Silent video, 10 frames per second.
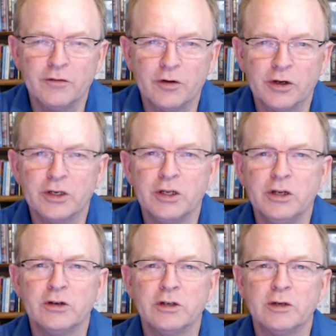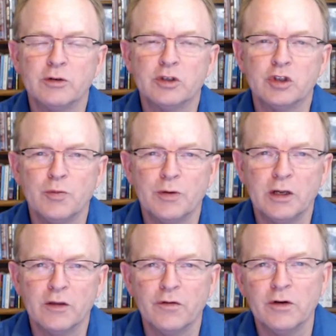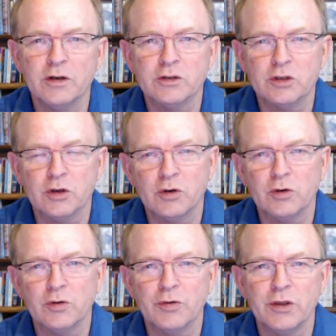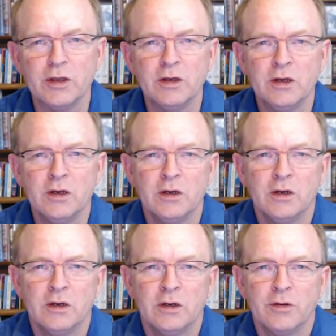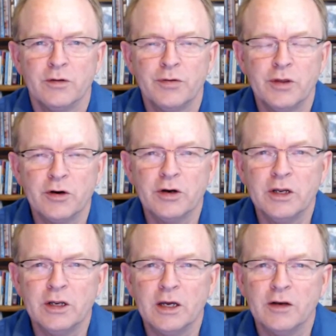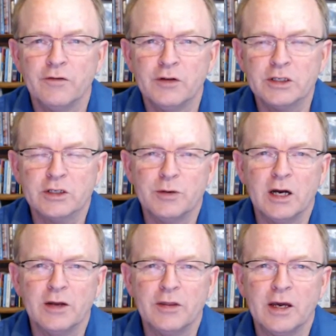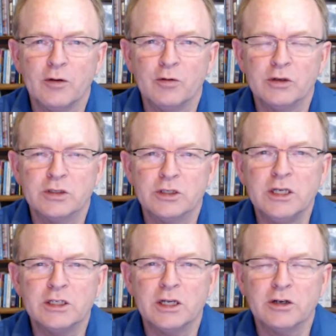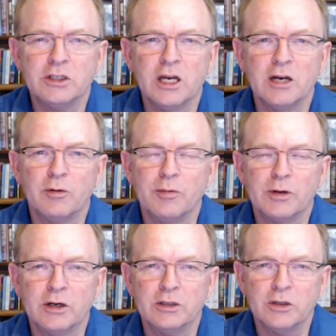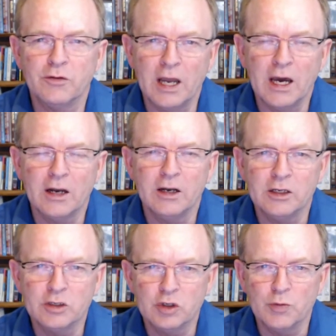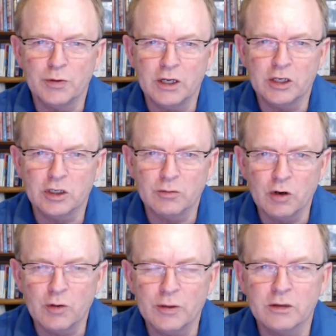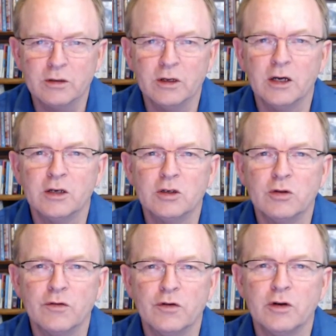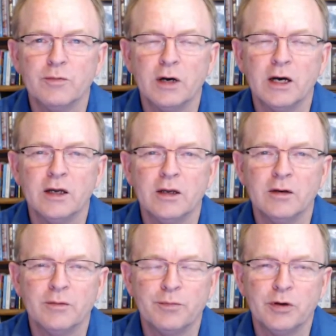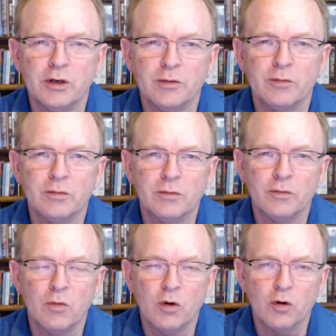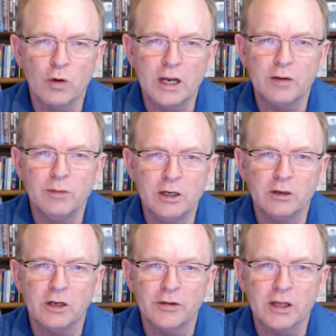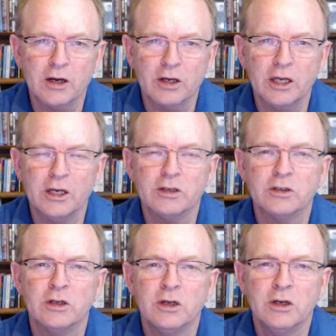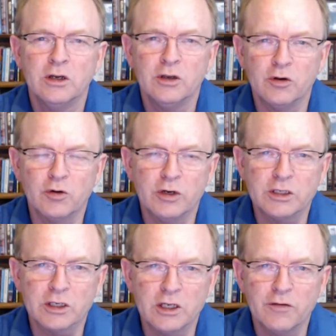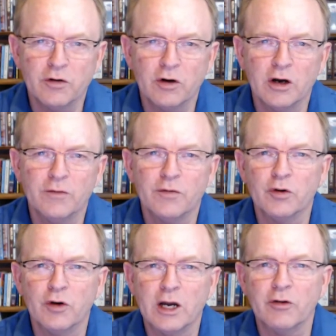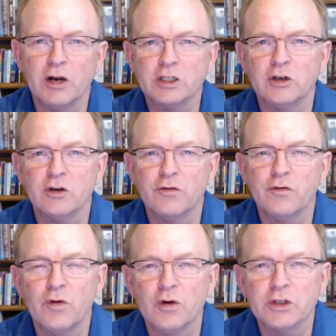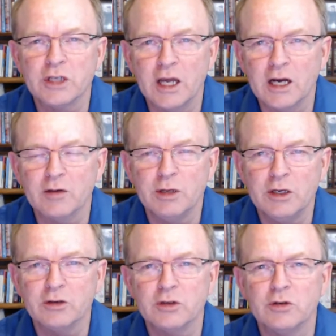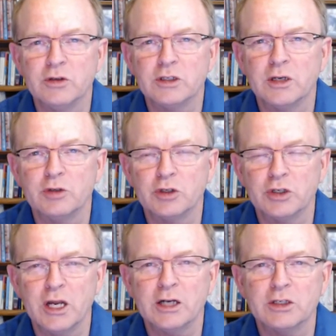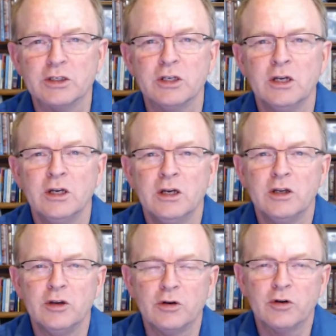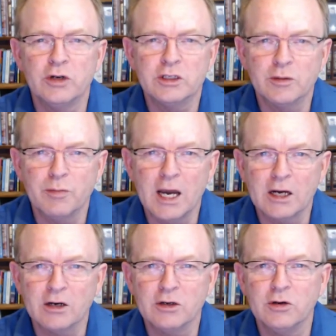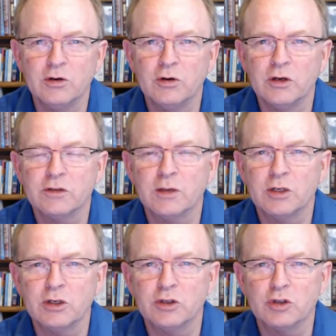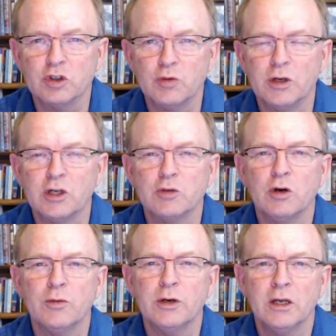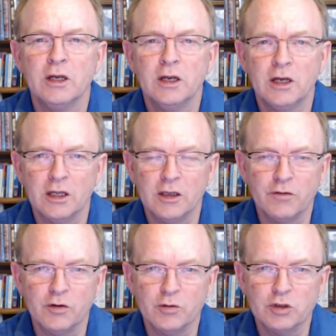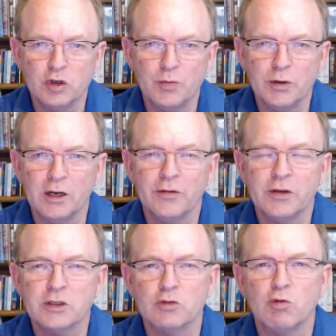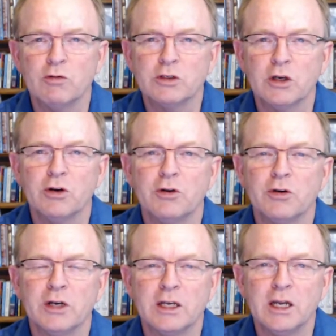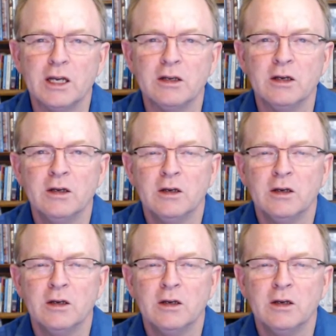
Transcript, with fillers: inverted heel. It would supinate the foot. So the theory and physics behind that was easily understandable, because if you add a supination moment uh, to the foot by putting more weight medial on the calcaneus, you increase the lever arm for ground reaction to force to act medial to the subtalar joint axis. You increase the magnitude of subtalar joint supination moment, and the foot was supinate. And this is what we saw during gait,